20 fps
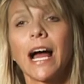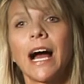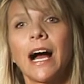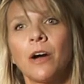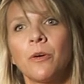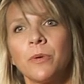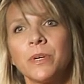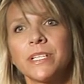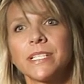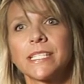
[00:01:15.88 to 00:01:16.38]

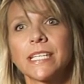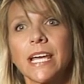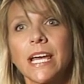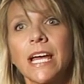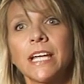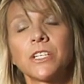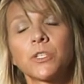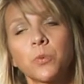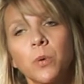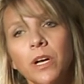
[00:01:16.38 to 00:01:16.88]
I was
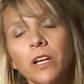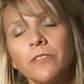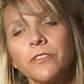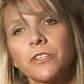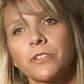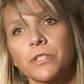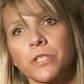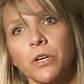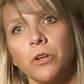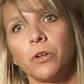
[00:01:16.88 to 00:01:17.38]
at 12
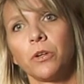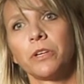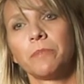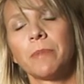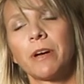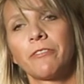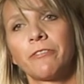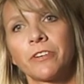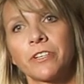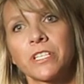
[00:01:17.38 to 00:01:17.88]
years old
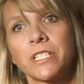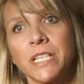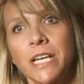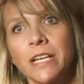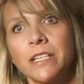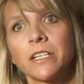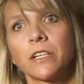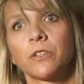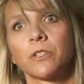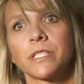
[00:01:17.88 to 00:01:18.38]
in my first
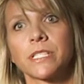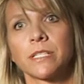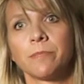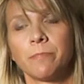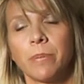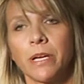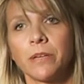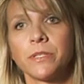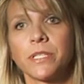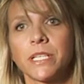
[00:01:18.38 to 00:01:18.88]
technical
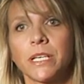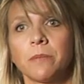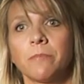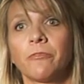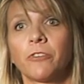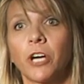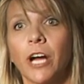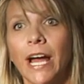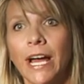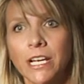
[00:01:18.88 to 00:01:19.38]

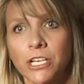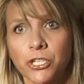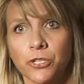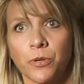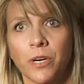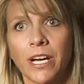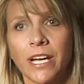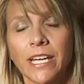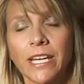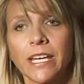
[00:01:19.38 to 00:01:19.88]
symposium for
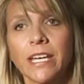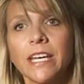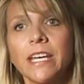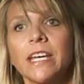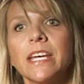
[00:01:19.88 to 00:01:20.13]
ASHRAE,